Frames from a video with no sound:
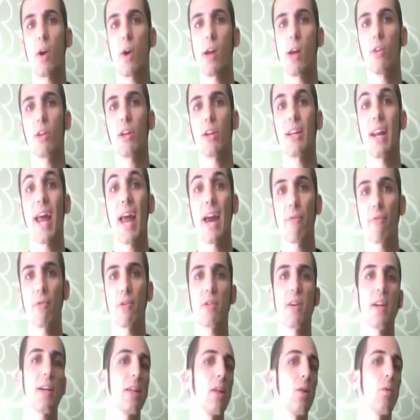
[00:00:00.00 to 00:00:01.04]
the way I look at
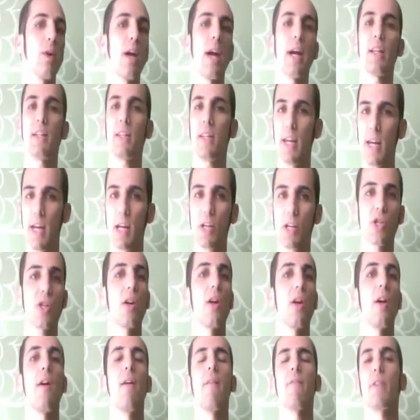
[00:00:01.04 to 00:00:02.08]
everything, the way I
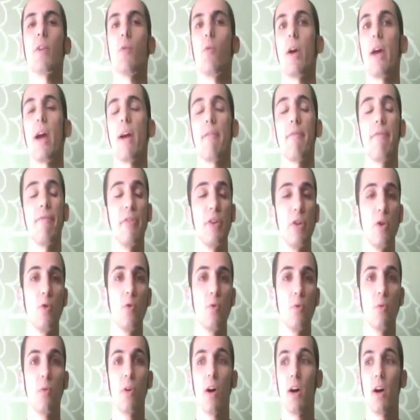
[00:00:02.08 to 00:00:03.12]
teach, the way I
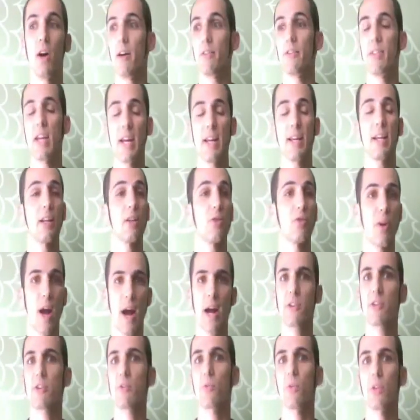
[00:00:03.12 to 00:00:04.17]
view dating,
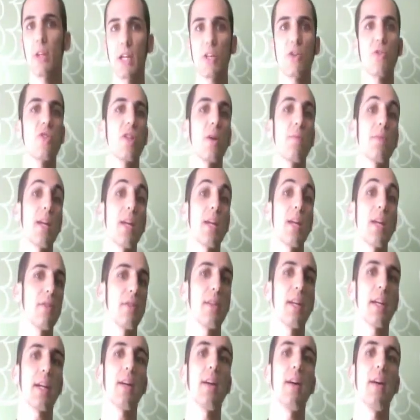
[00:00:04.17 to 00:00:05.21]
attraction, relationships,
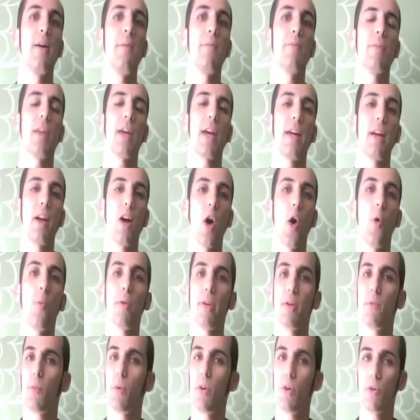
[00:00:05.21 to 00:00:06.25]
everything. And I
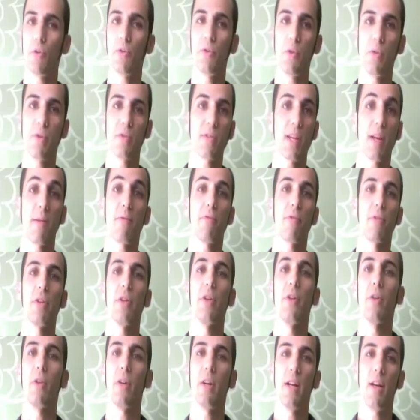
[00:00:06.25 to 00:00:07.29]
hope it will do the same for
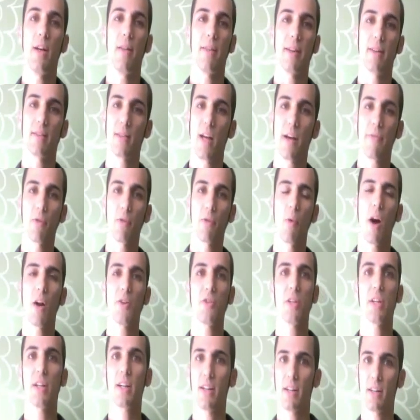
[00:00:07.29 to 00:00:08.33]
you. Thanks a lot for
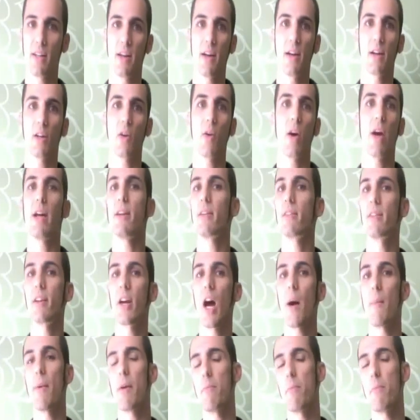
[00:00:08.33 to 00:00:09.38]
watching, and go ahead and
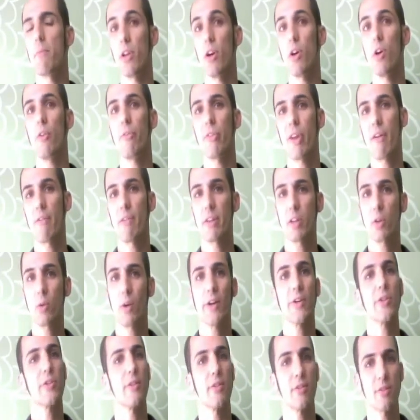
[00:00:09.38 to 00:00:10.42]
comment below if you have any
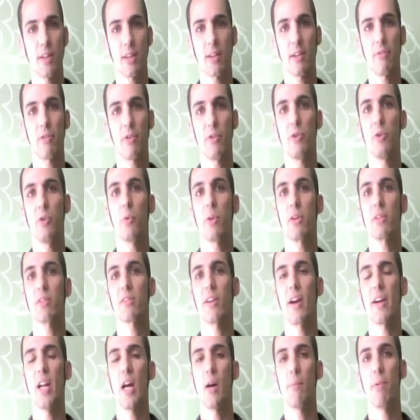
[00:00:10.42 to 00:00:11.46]
questions. And if you do want to
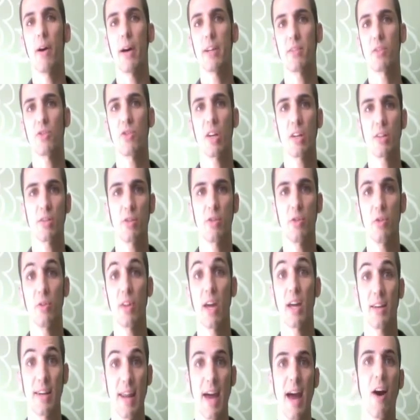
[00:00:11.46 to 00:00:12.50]
sign up, I suggest you do
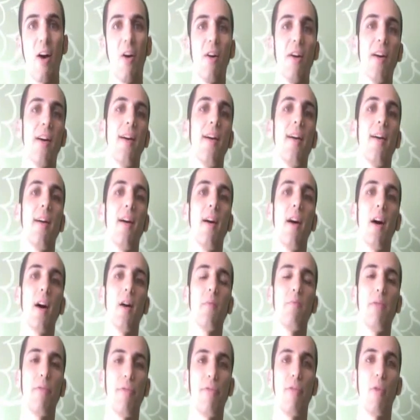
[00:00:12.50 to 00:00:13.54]
that now
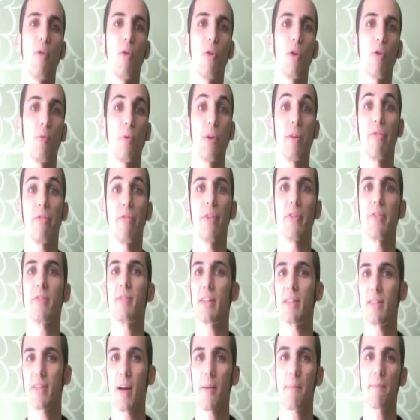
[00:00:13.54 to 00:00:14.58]
before we fill the
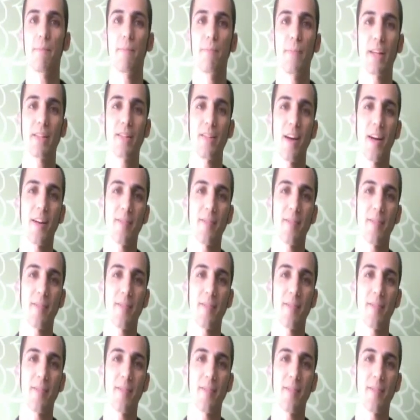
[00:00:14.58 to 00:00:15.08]
seats up. Thanks a